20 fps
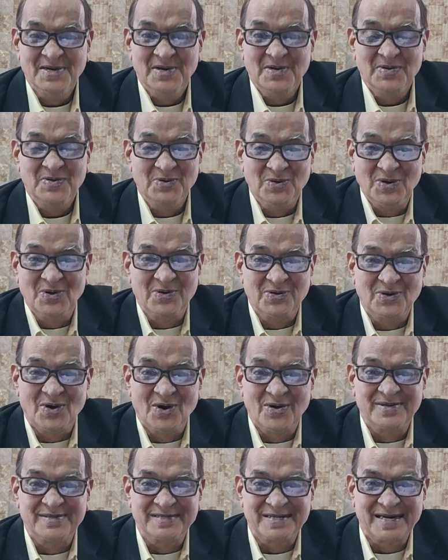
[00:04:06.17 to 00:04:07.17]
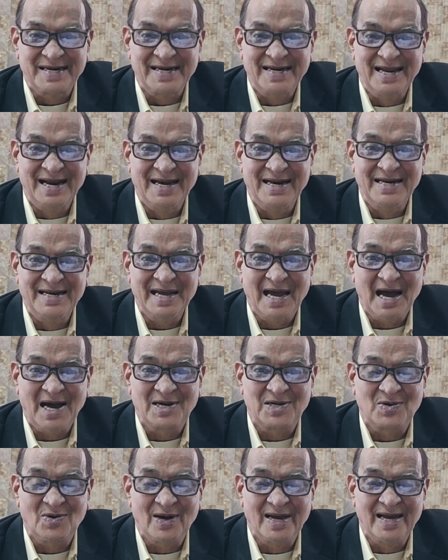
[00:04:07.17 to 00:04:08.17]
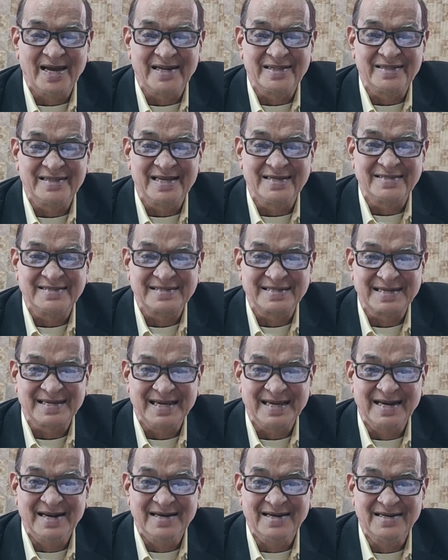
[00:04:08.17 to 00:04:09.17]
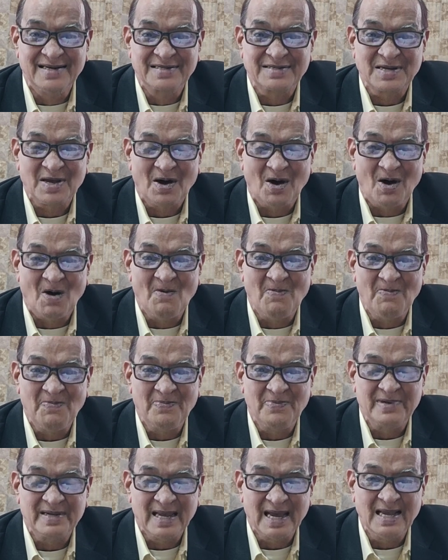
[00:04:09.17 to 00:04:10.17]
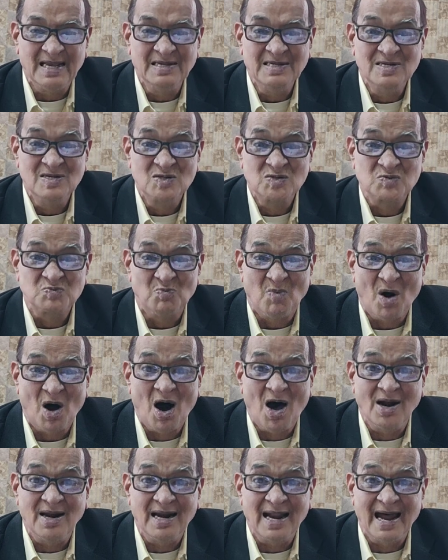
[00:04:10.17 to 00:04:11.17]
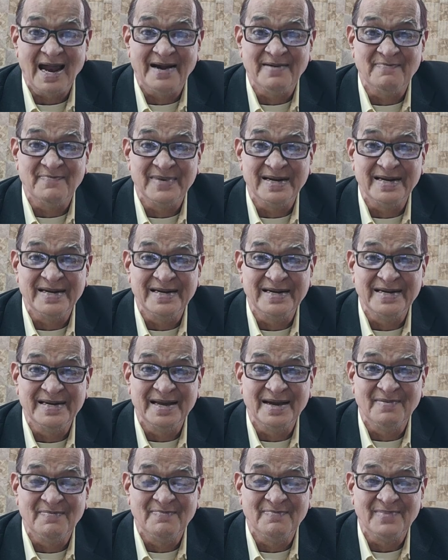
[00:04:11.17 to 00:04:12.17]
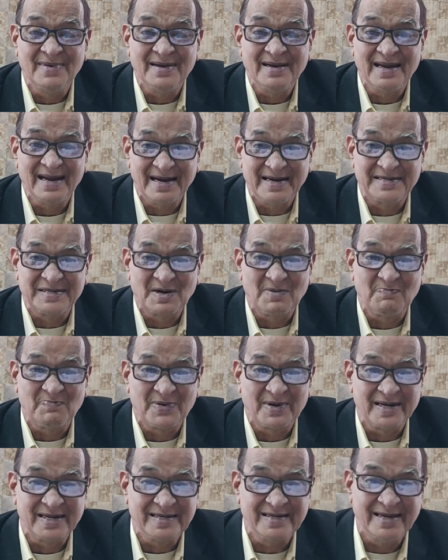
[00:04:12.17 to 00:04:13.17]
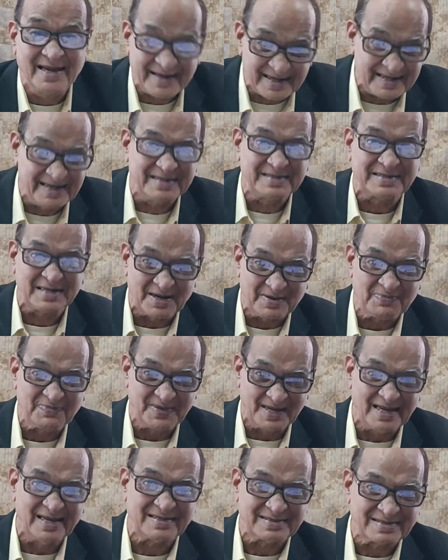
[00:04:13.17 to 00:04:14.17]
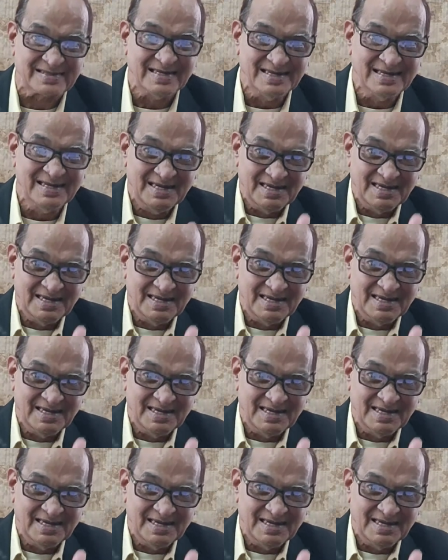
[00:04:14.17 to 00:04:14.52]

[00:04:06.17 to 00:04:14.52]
you don't really acquire the skills of a small and medium entrepreneur interface.